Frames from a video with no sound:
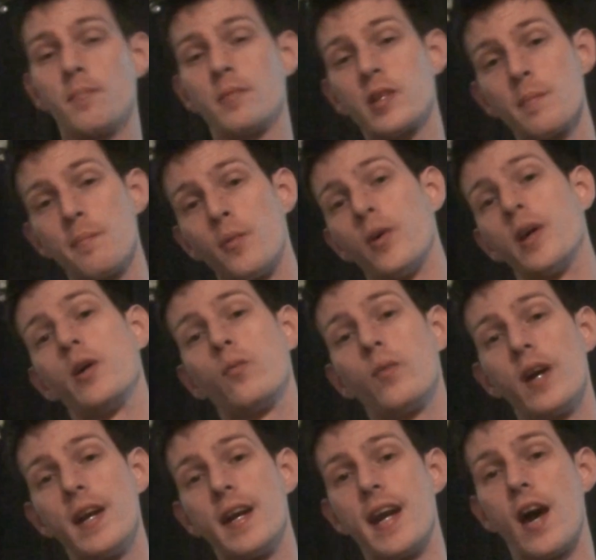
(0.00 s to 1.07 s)
to the point
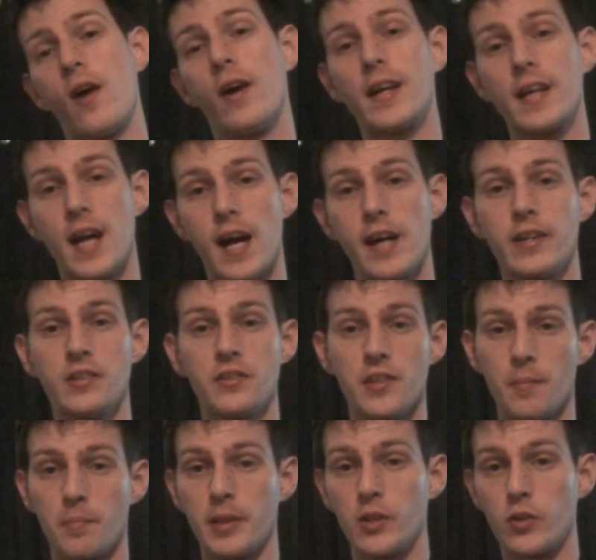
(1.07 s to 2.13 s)
where now I can't just
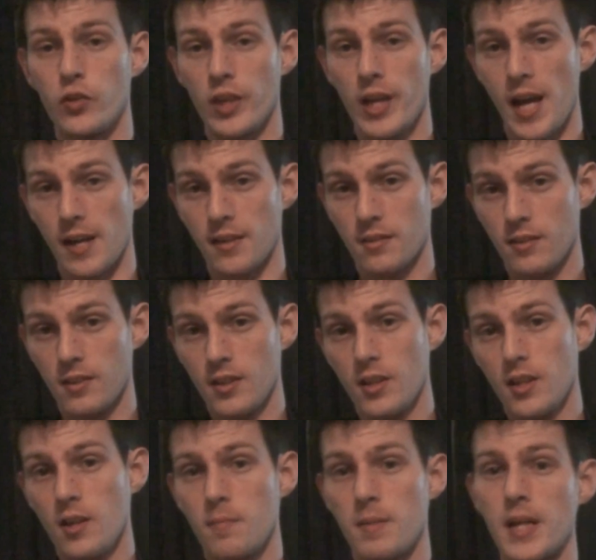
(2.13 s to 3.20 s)
simply do that,
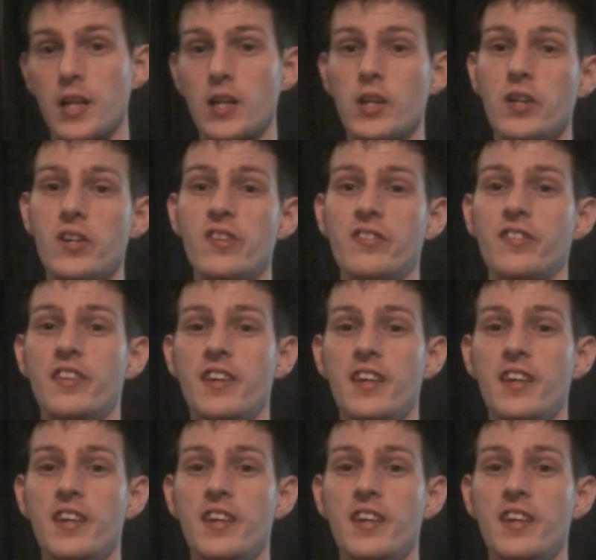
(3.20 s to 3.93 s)
because